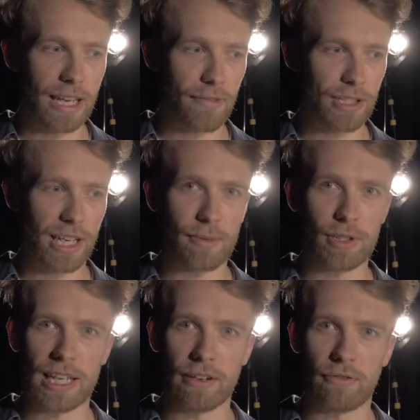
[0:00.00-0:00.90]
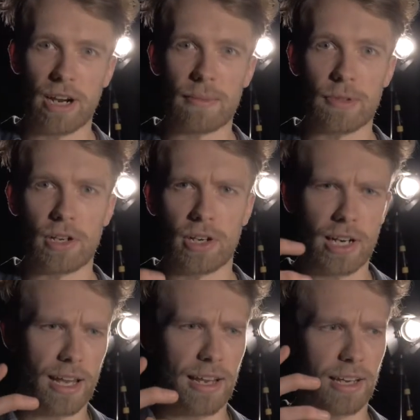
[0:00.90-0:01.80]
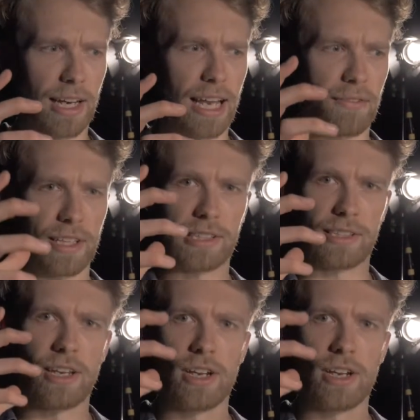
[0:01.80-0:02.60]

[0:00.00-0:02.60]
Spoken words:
every time you take a frame, then you're kind of going to have this